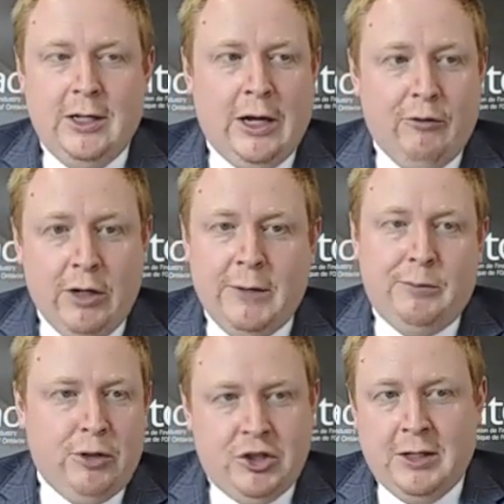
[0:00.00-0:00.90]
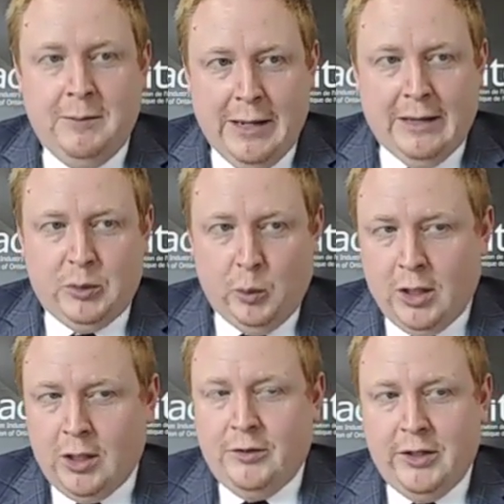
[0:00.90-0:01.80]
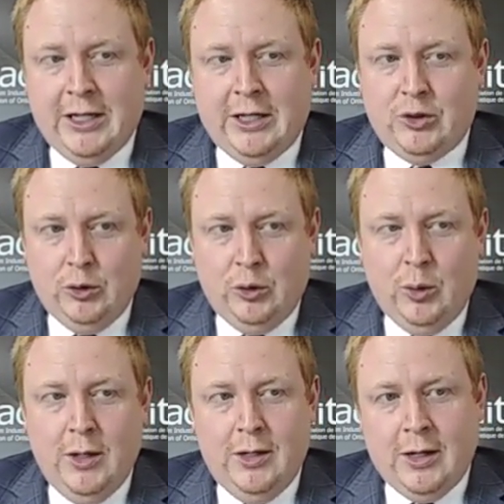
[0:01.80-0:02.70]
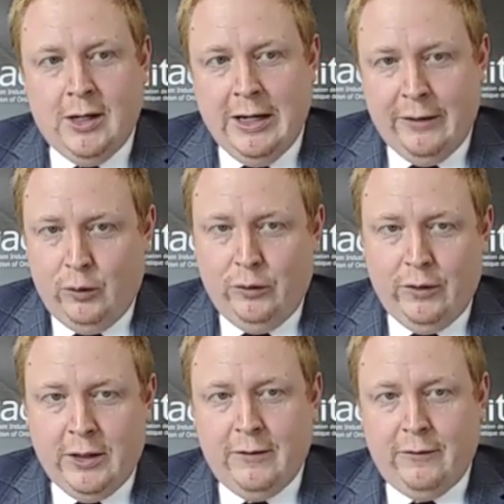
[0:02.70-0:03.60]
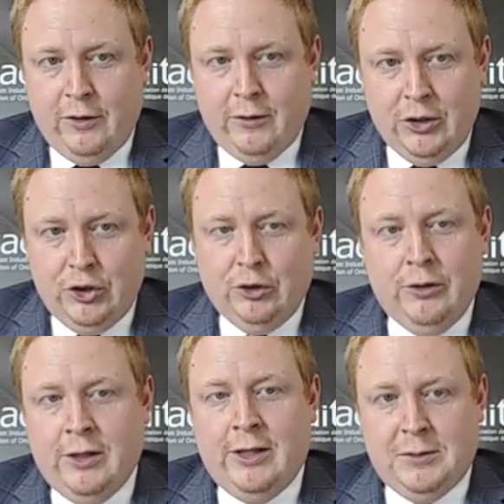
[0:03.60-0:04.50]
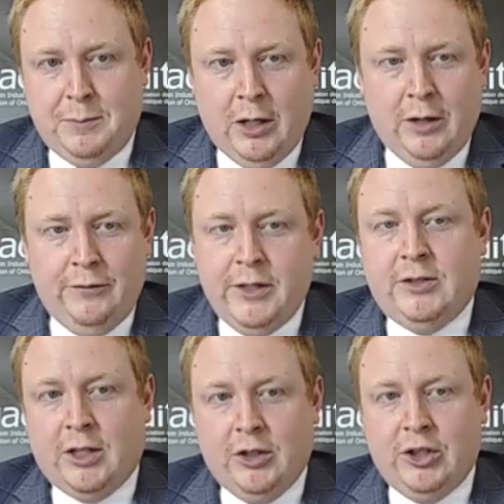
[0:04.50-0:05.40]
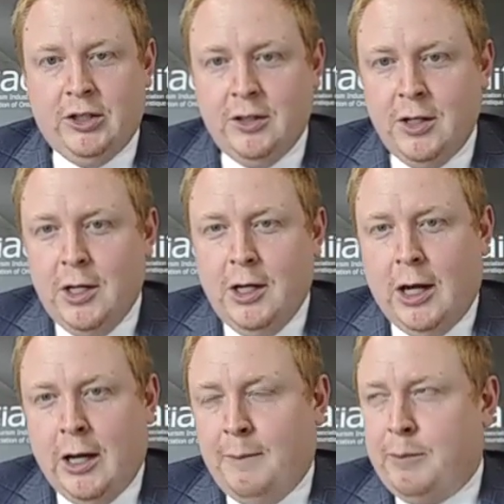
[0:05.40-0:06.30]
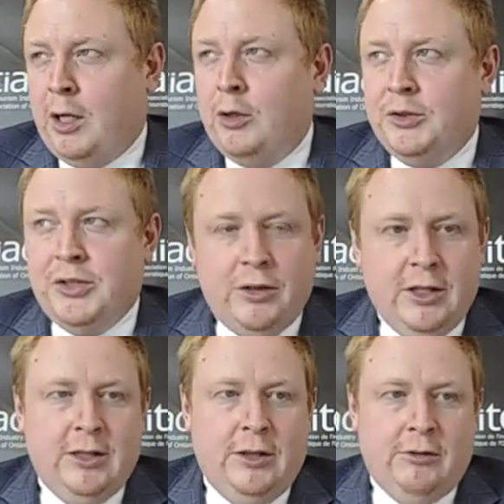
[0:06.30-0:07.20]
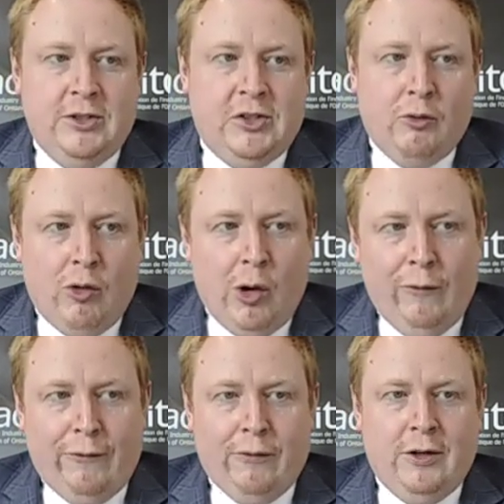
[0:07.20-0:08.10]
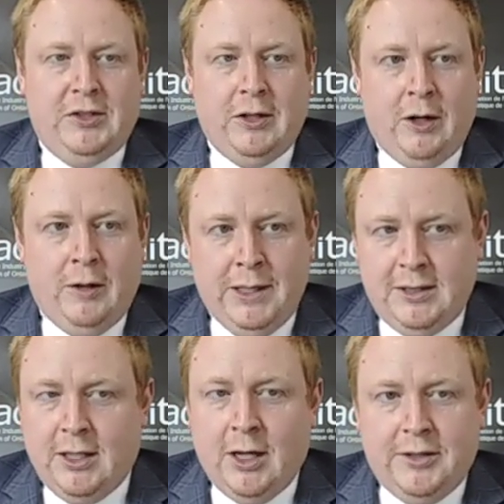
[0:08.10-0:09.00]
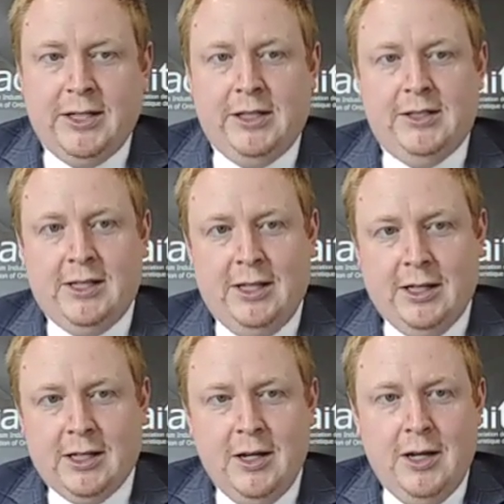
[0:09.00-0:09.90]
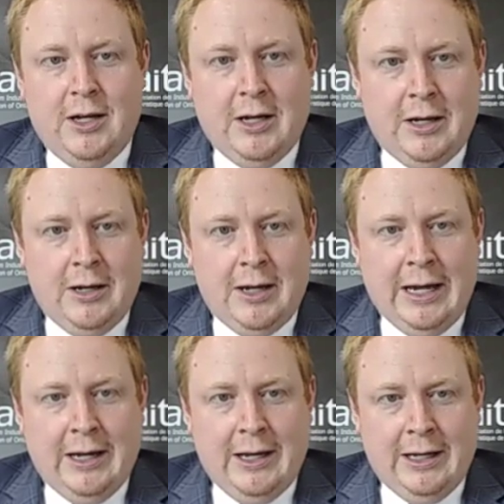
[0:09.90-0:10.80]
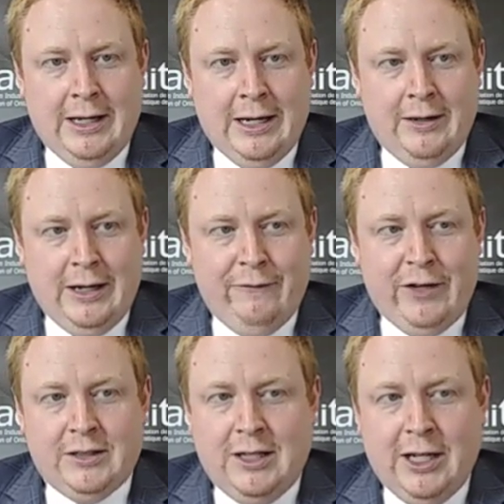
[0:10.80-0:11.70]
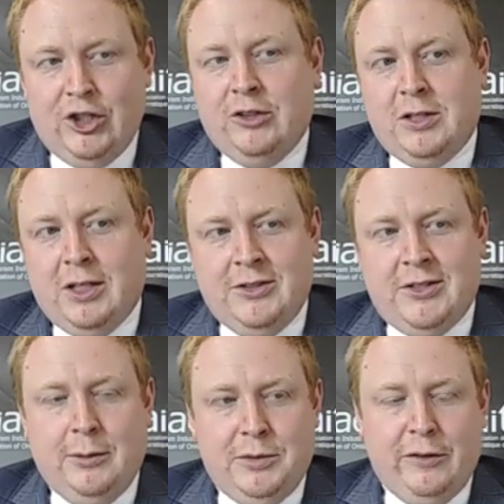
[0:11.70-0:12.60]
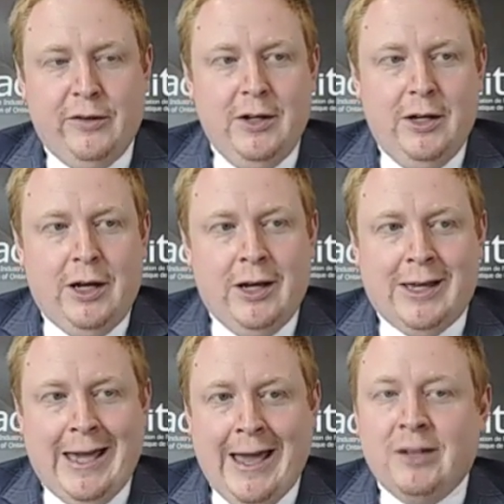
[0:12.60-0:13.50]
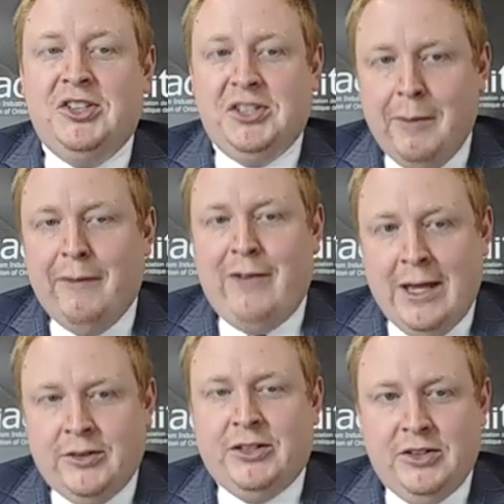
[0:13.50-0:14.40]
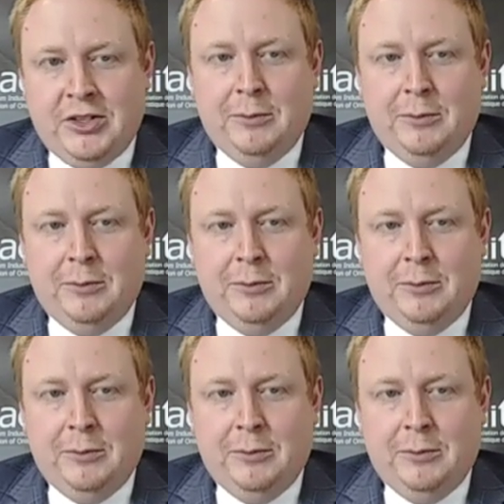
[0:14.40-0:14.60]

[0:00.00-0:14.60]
I really appreciate Beth's work on the national level for ensuring that that's part of the discussion. But I also think that there is a role for us on PCR testing and vaccinations in terms of getting some events and